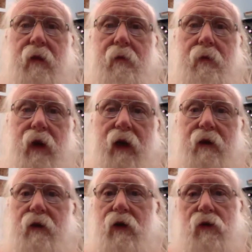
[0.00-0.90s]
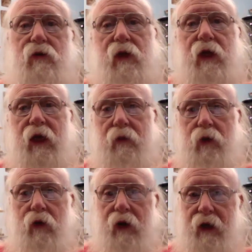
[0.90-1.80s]
but use with the
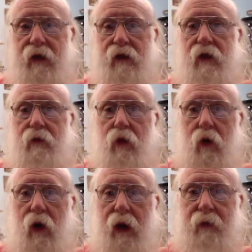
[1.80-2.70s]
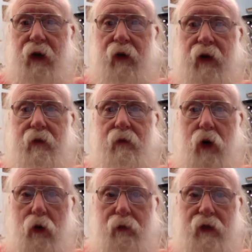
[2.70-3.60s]
keyboard is the primary
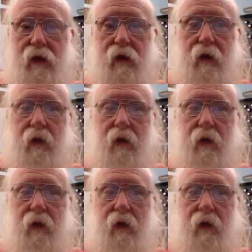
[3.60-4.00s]
purpose.